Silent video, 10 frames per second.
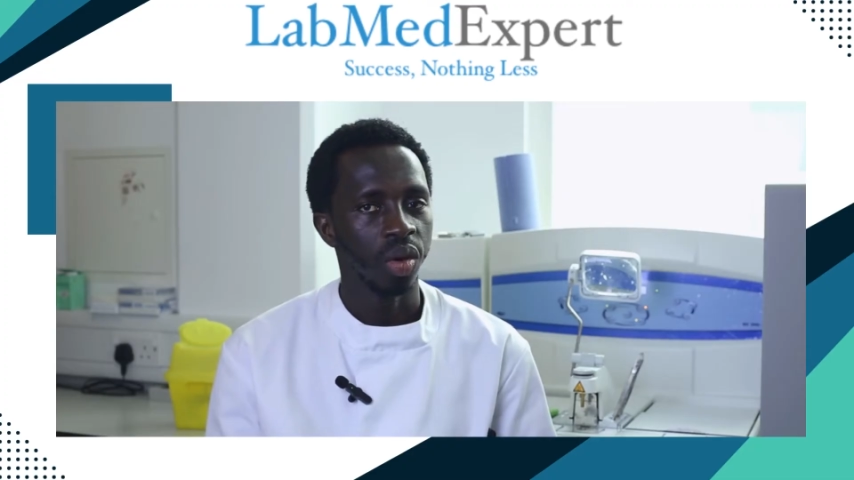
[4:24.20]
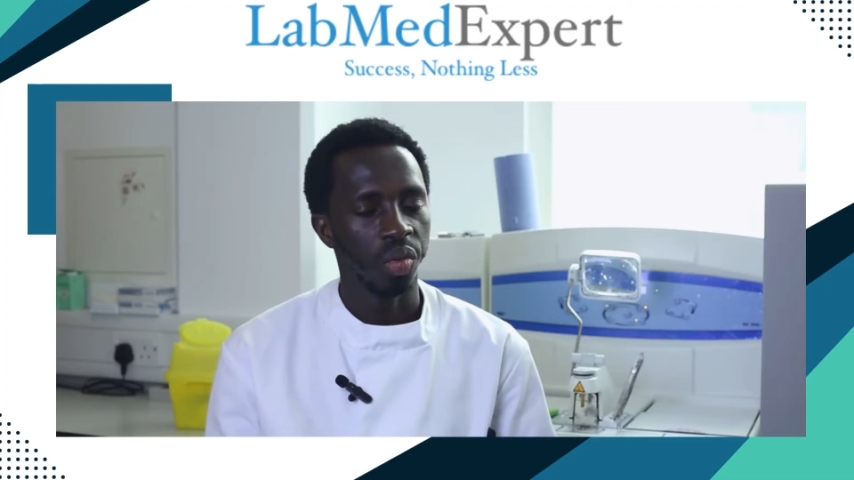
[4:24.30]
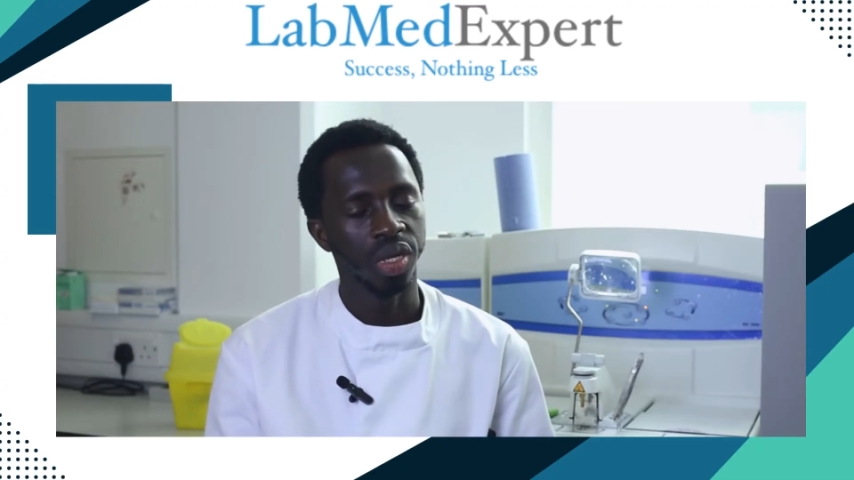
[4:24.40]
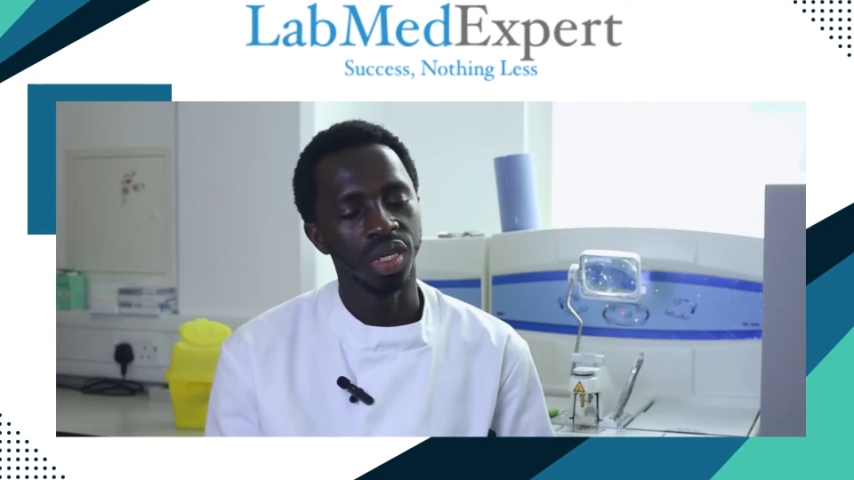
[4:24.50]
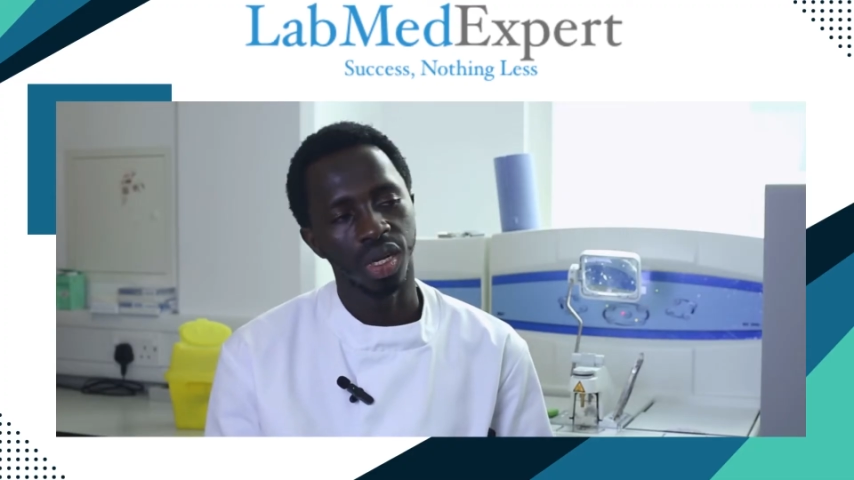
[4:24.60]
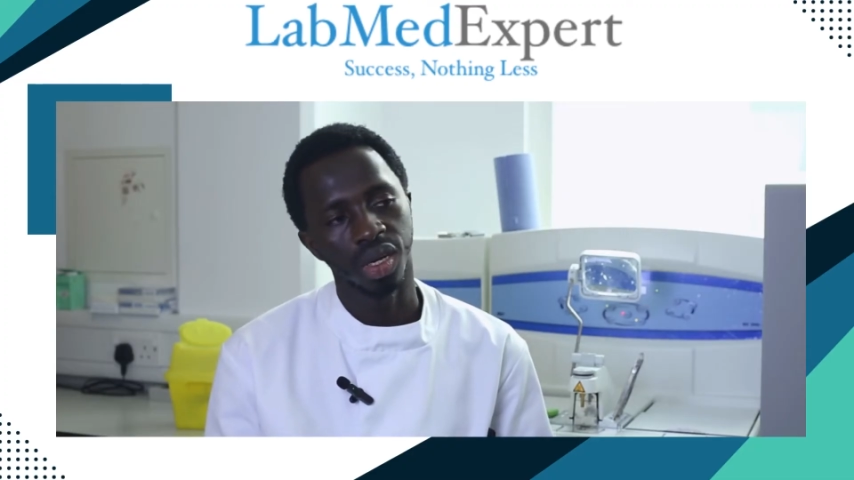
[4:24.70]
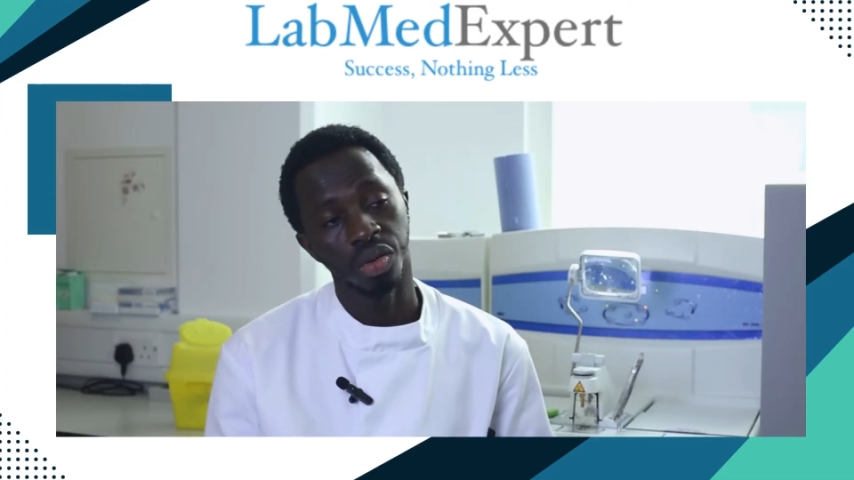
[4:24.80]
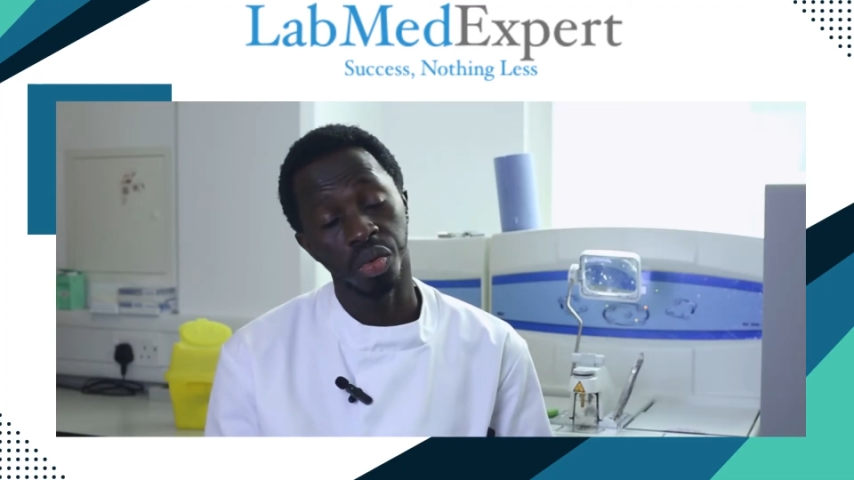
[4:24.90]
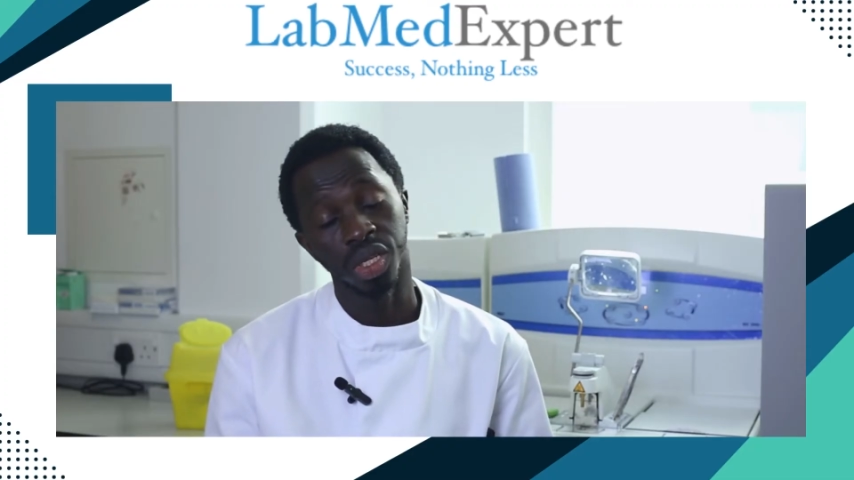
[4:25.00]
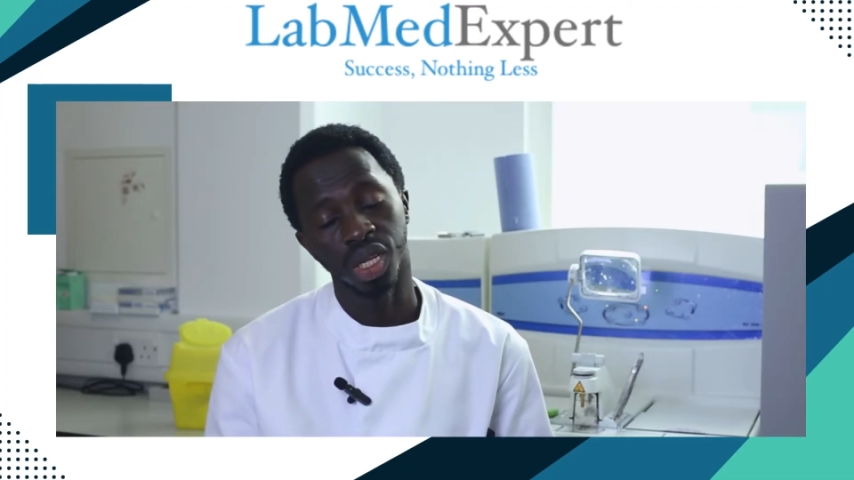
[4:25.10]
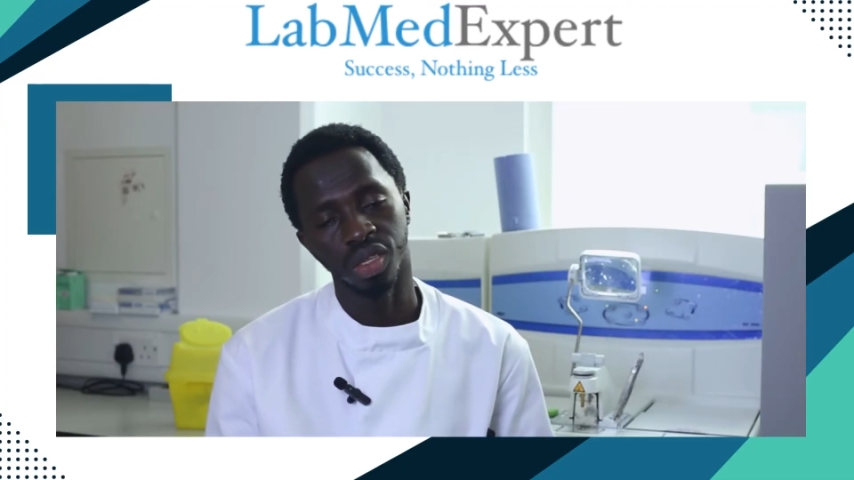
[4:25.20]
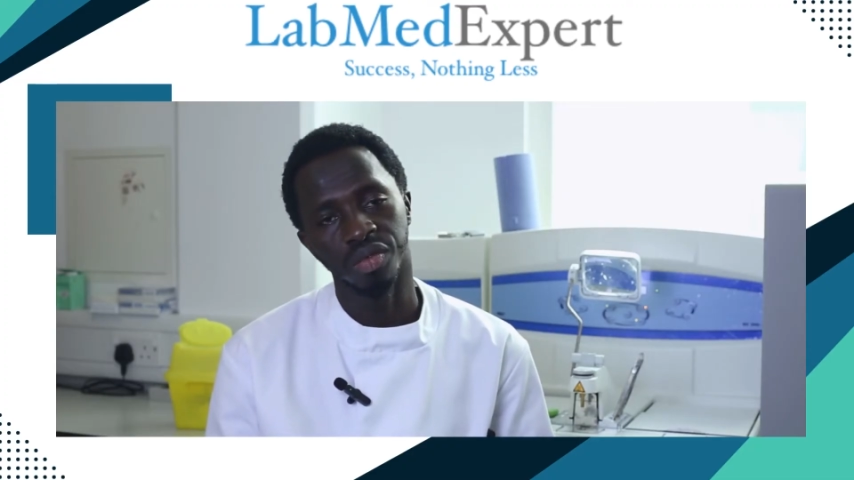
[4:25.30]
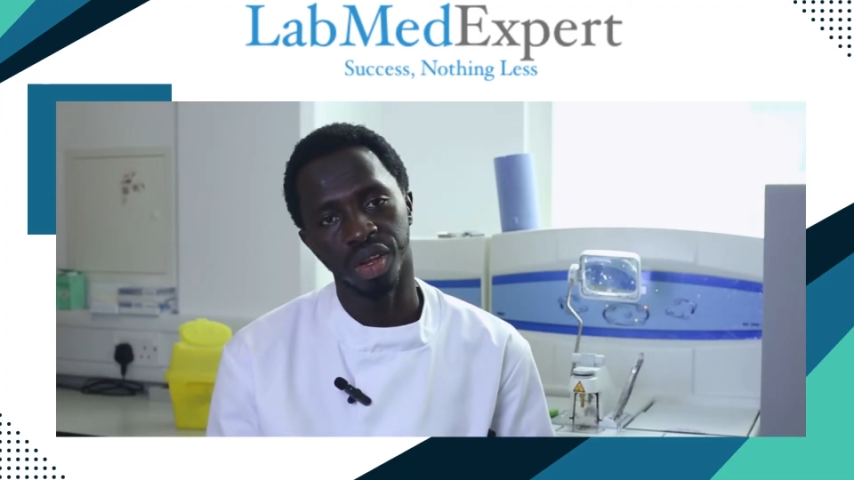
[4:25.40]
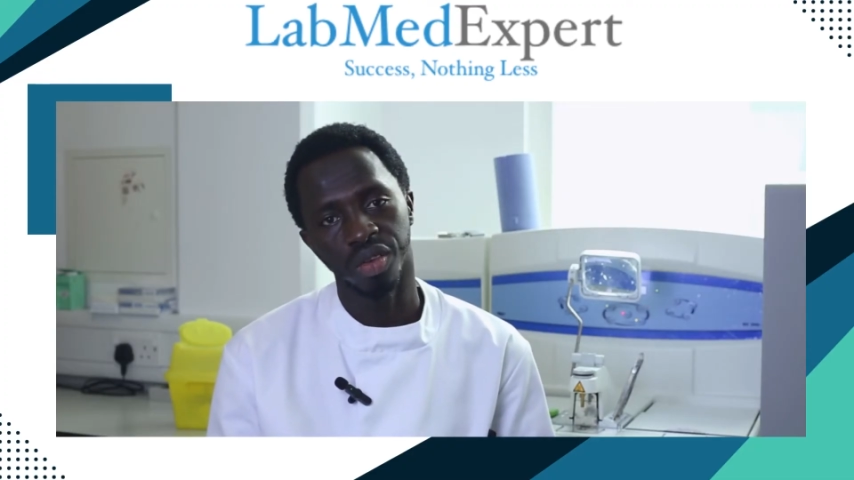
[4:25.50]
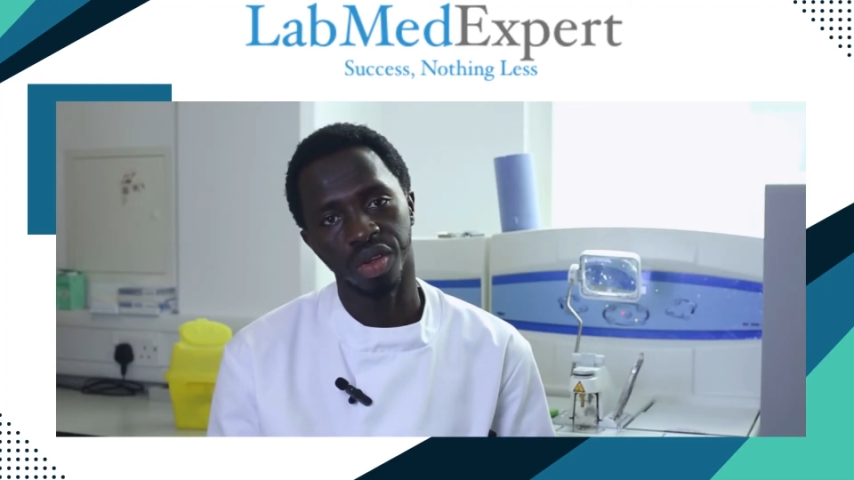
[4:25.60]
which is
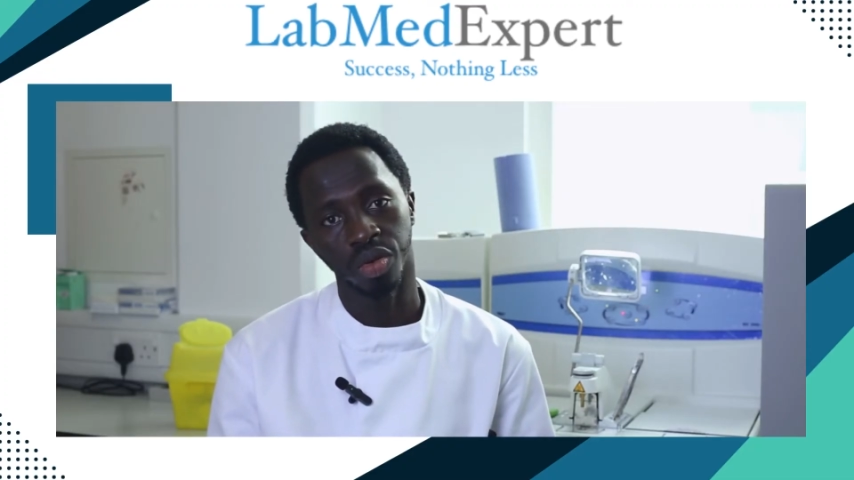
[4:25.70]
very,